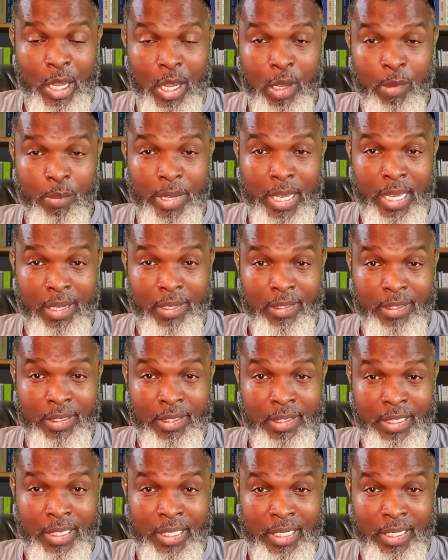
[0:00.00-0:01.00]
about
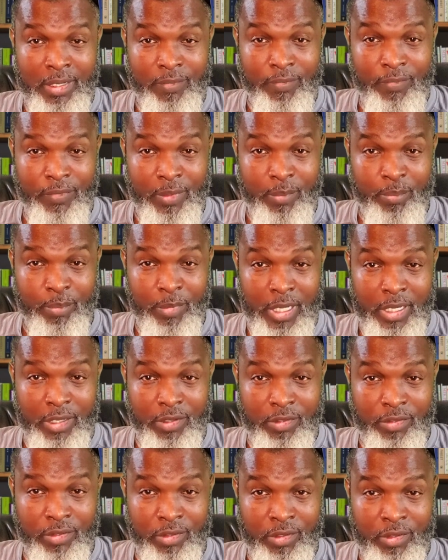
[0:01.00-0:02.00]
the
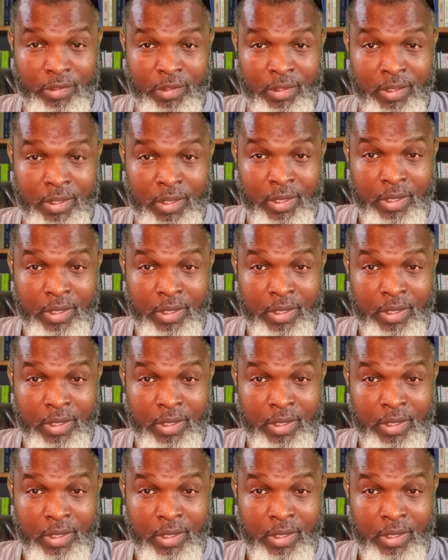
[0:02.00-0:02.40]
information